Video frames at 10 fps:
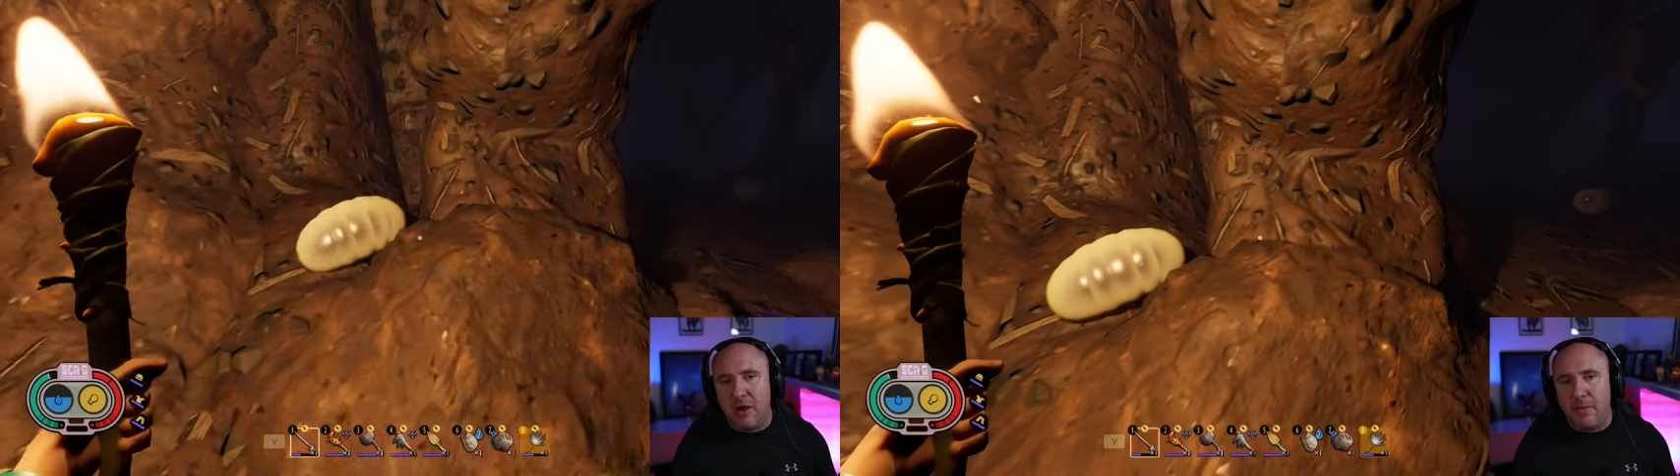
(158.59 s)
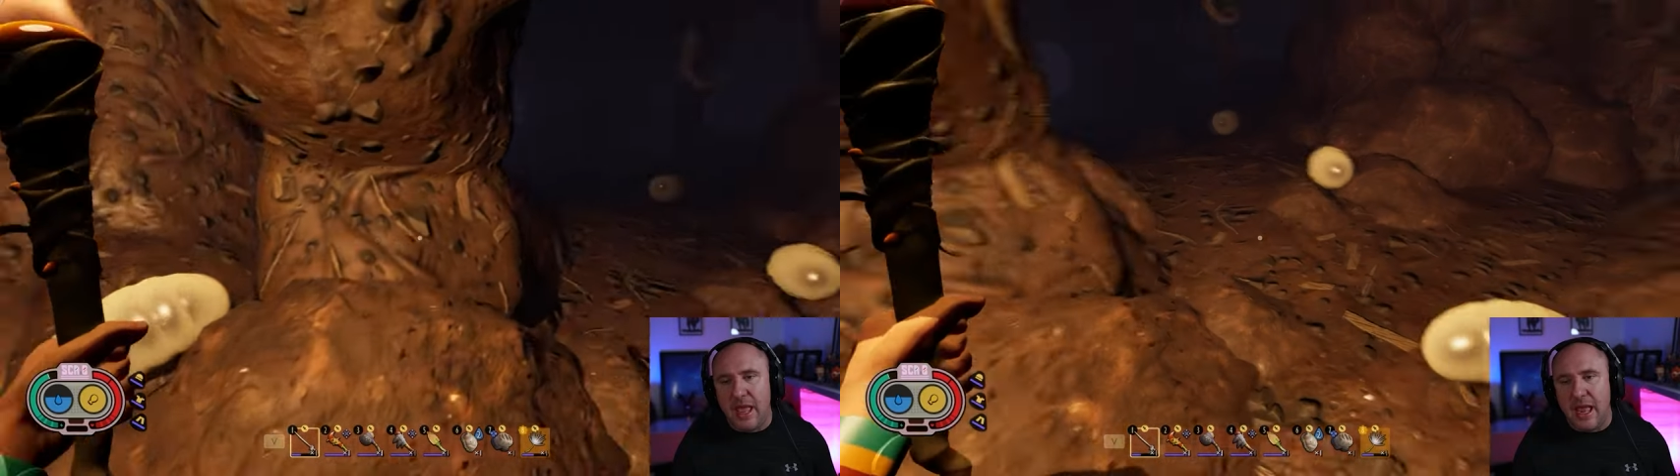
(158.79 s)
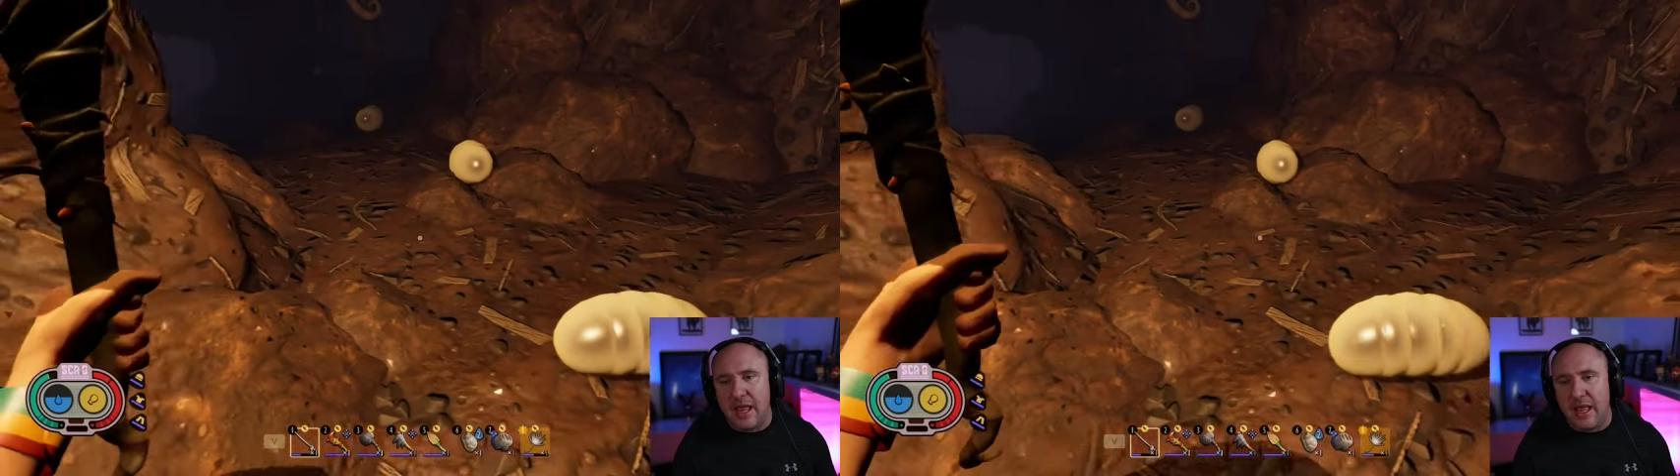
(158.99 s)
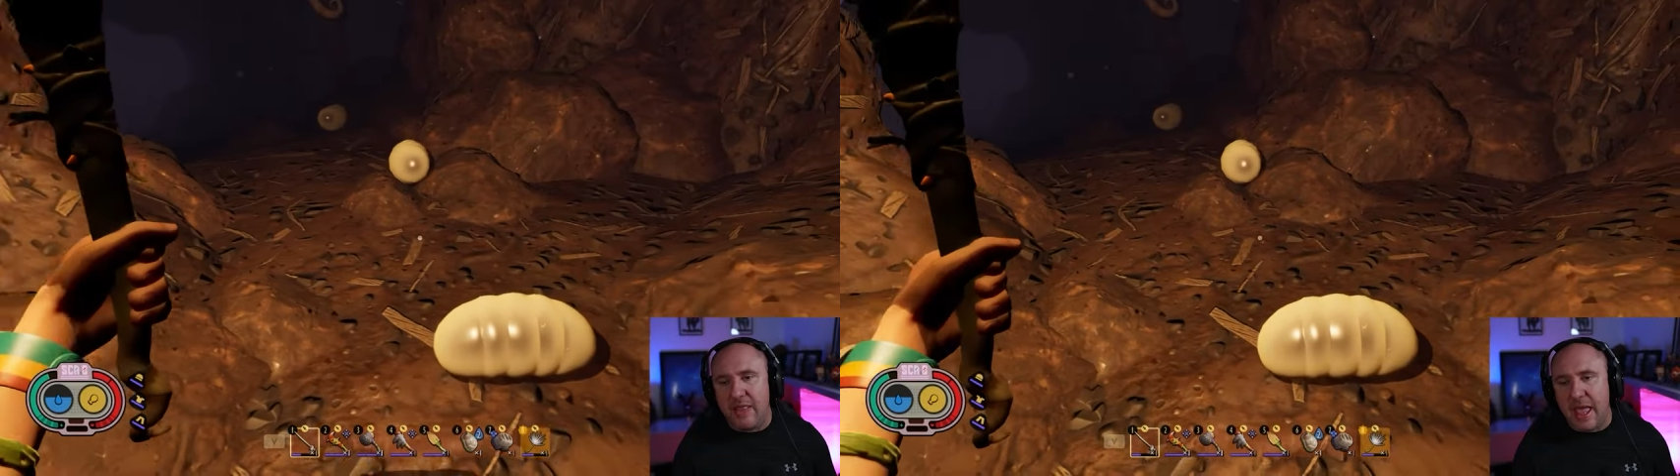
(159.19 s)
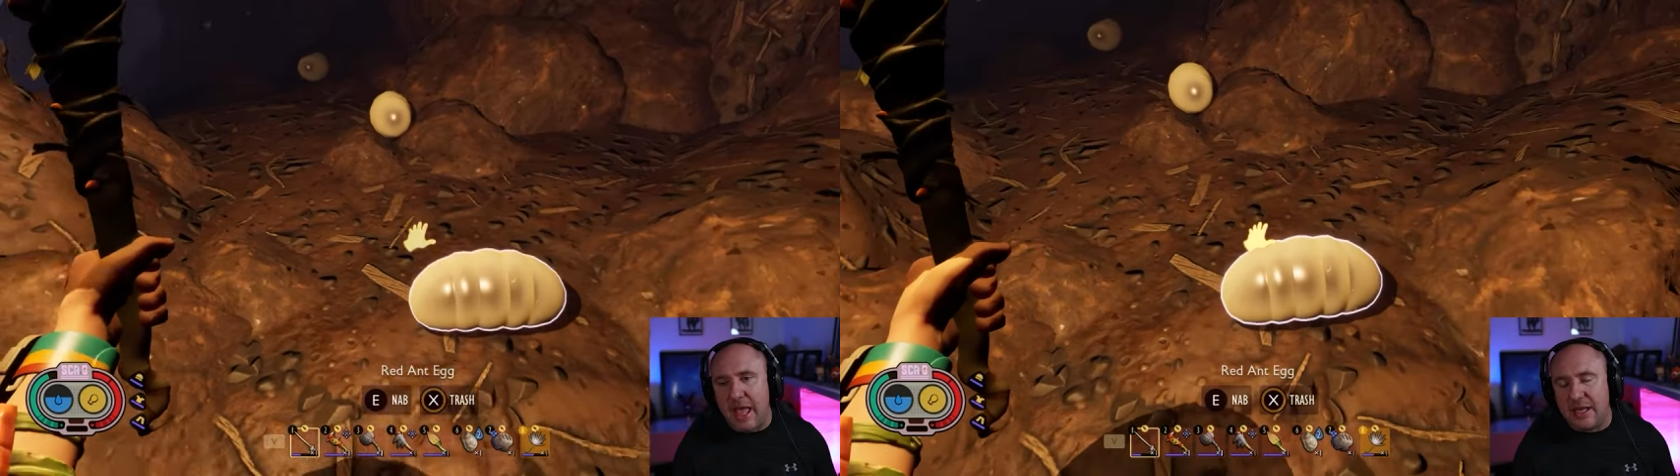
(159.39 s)
up the, egg,
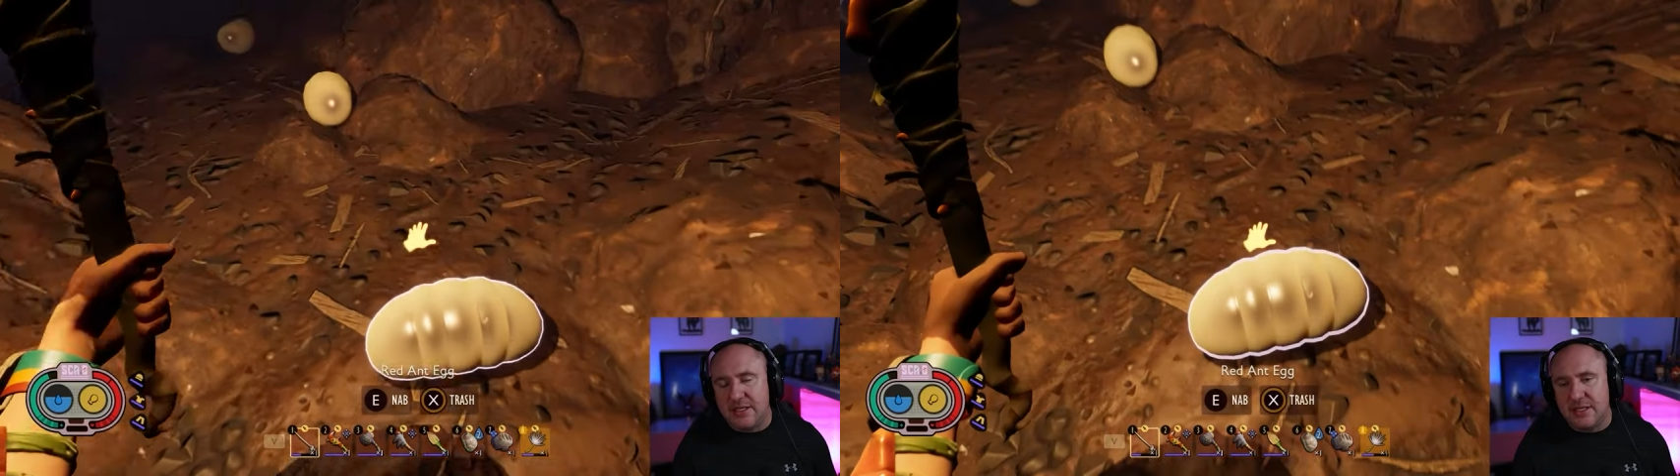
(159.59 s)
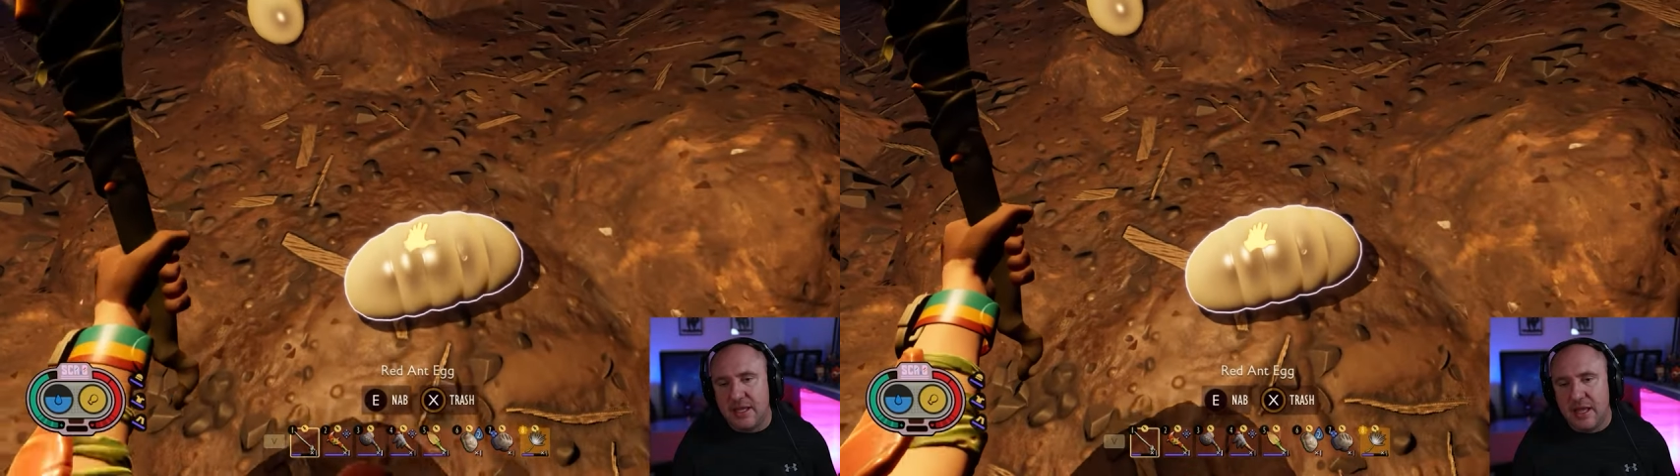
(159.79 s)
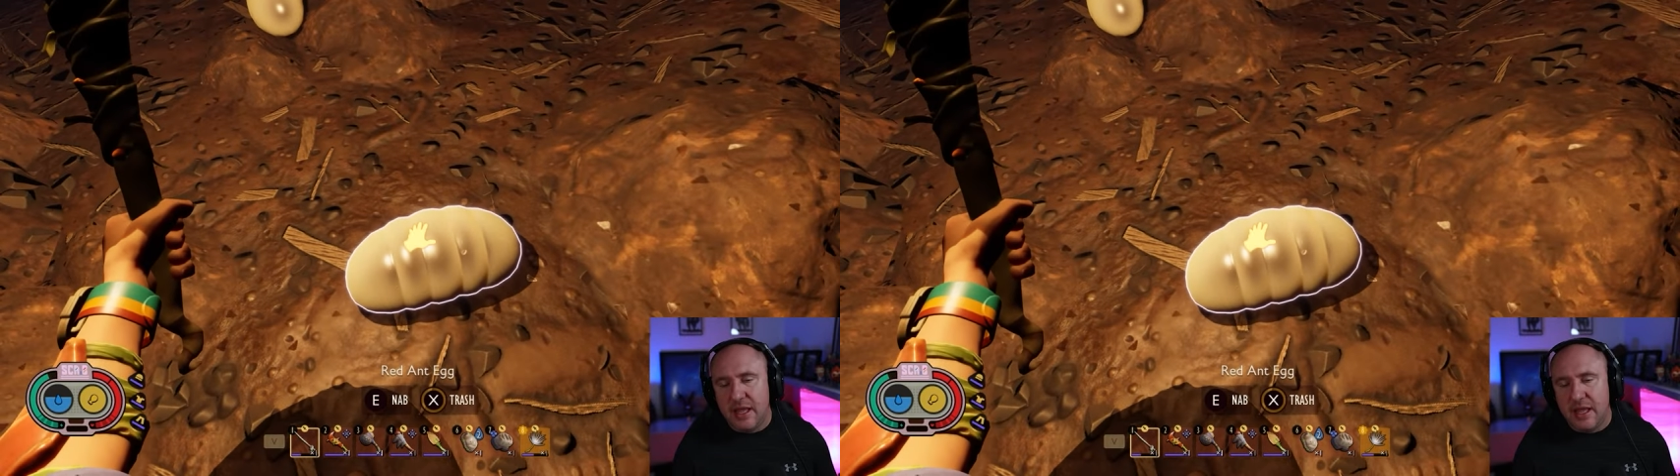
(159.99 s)
the eggs,